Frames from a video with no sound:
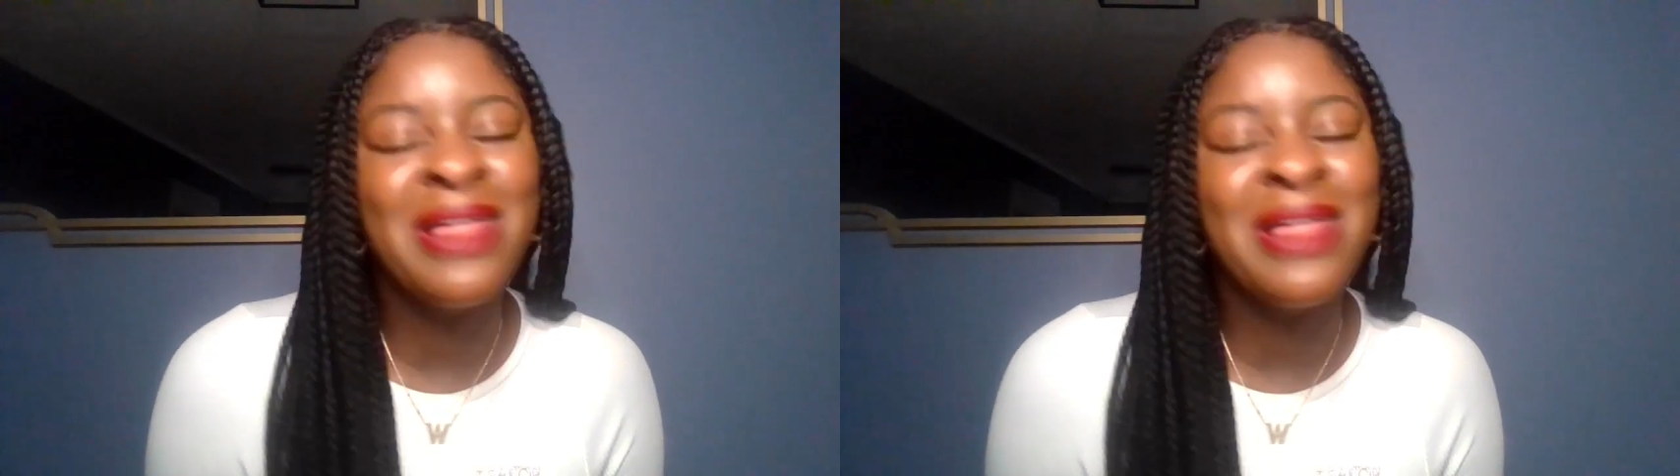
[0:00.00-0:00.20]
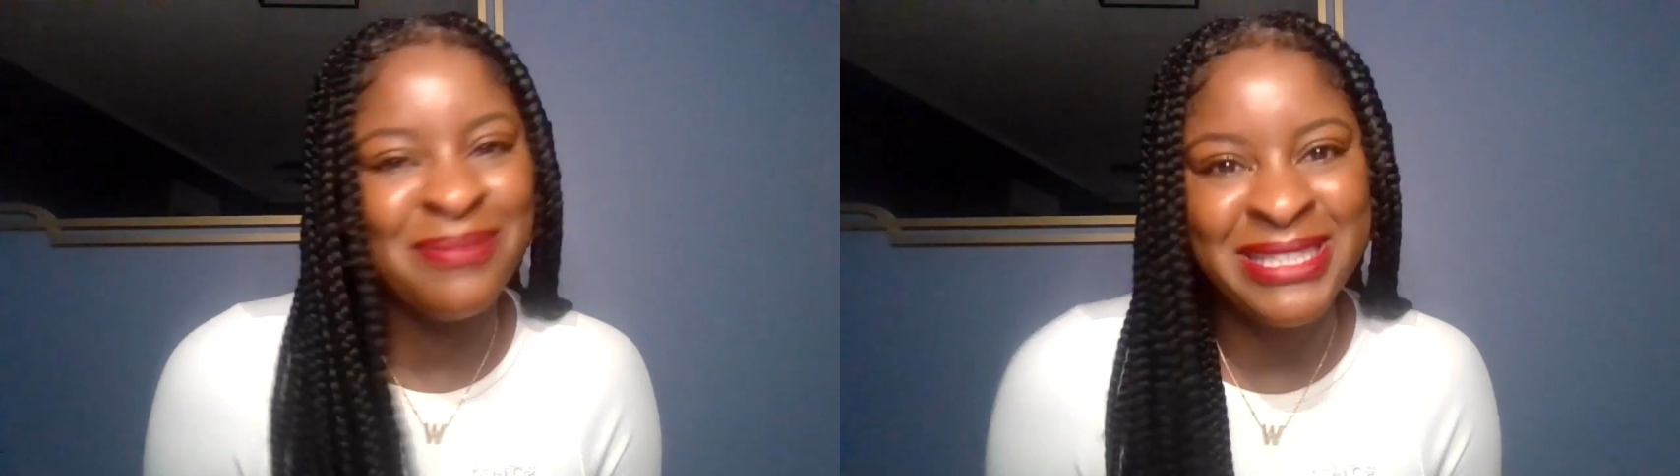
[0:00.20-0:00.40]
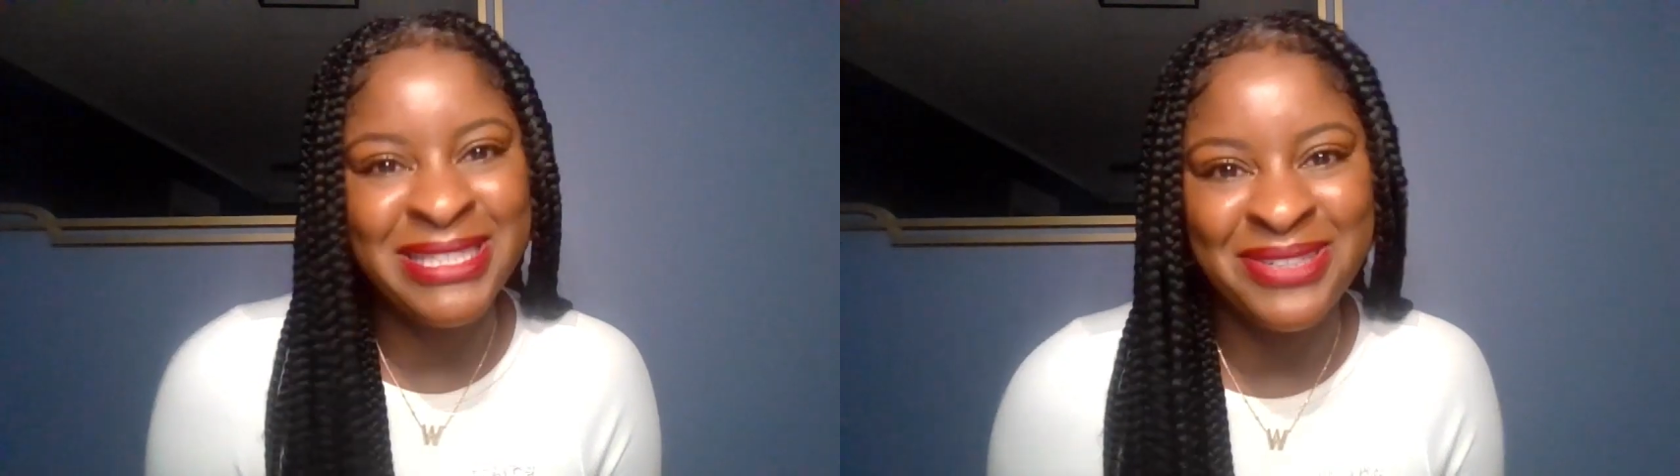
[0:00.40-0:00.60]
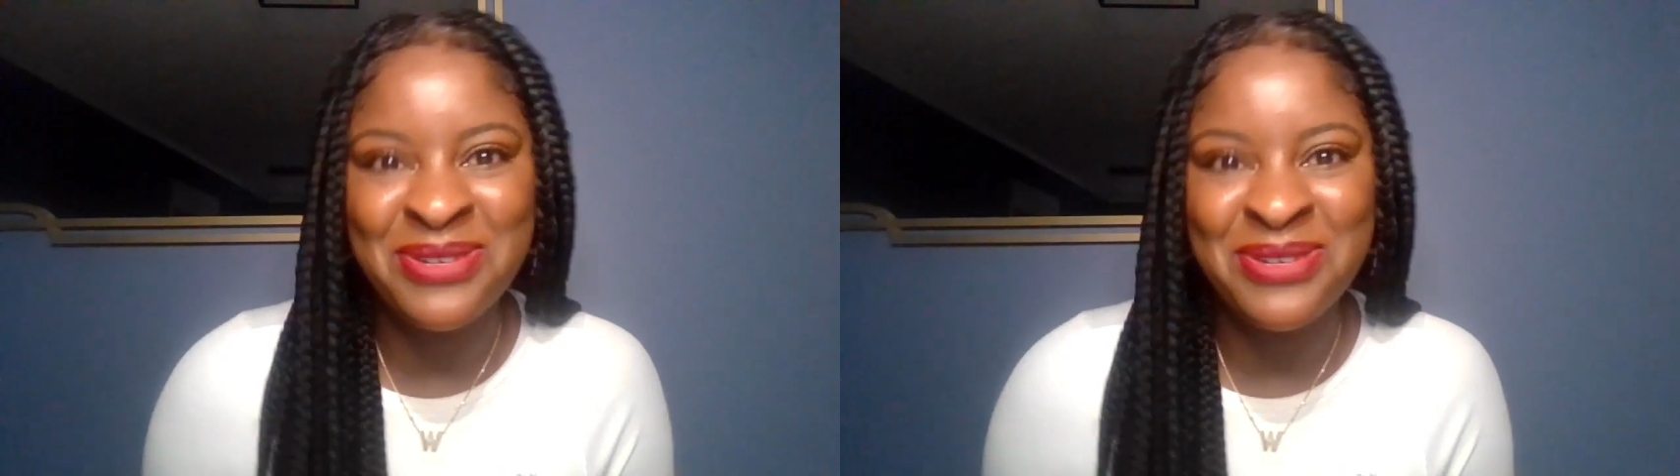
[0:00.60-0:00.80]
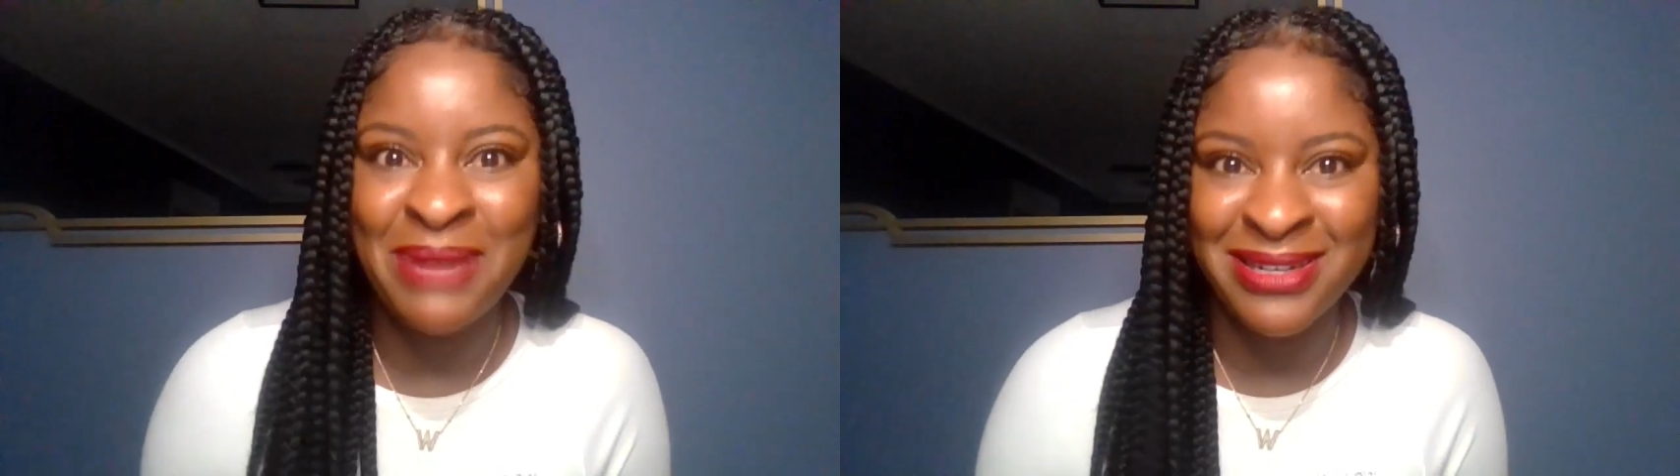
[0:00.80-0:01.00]
Let me tell
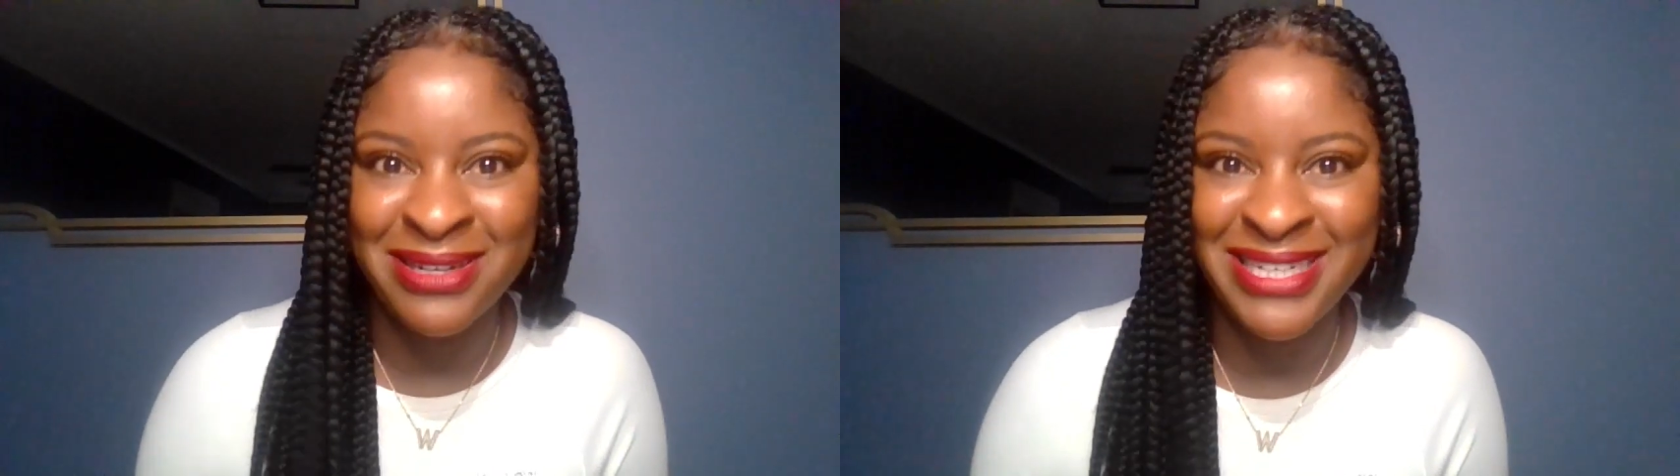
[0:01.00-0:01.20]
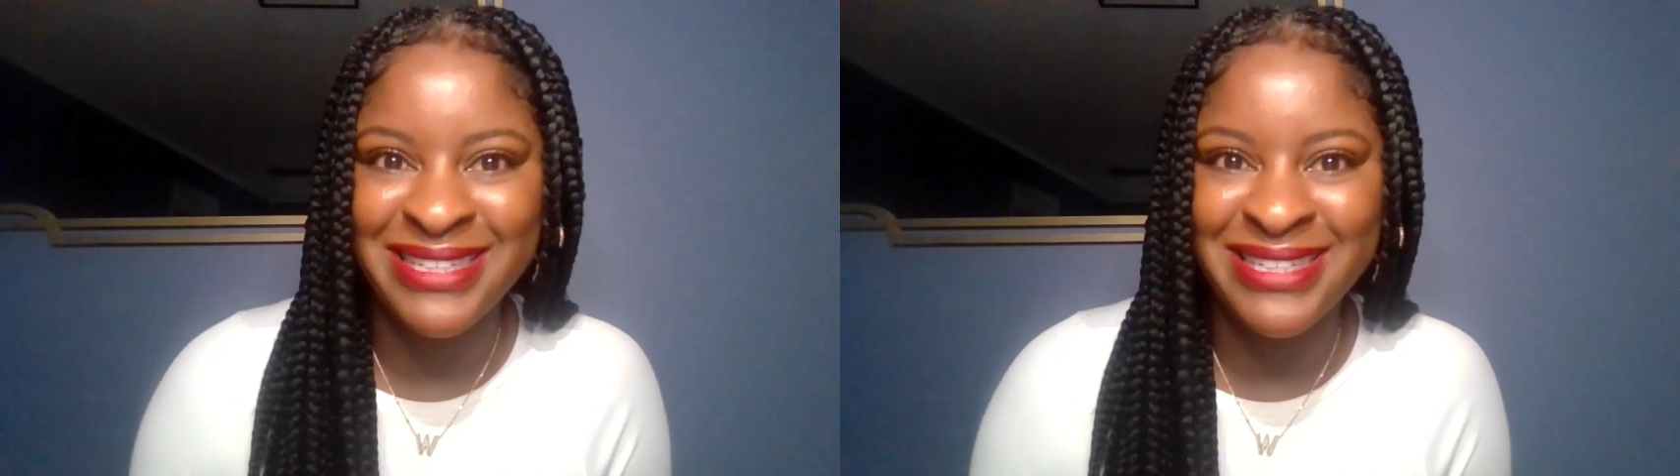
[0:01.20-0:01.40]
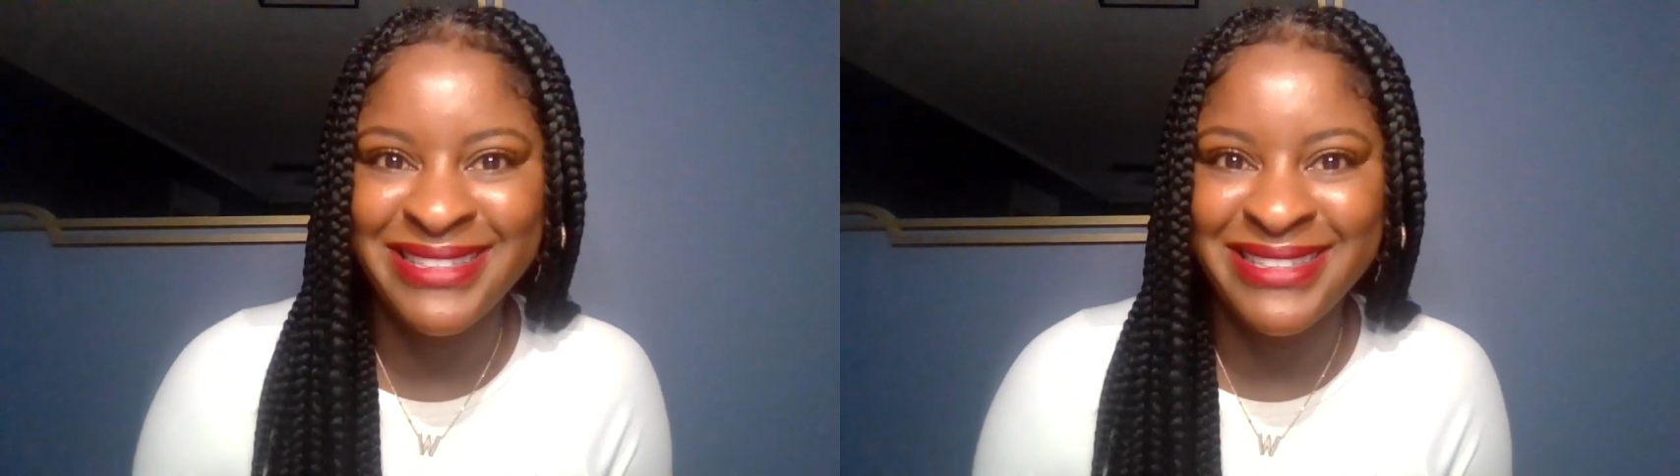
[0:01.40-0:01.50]
you about it.